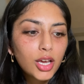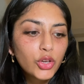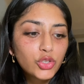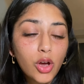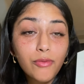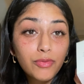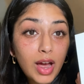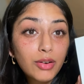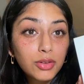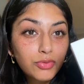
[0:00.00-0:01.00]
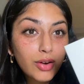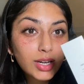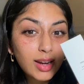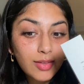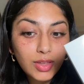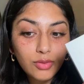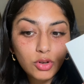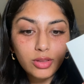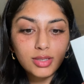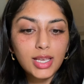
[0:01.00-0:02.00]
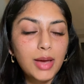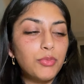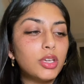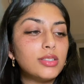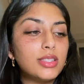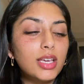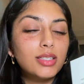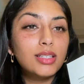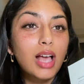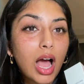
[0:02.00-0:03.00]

So I'm very, very glad that I've got this again because this is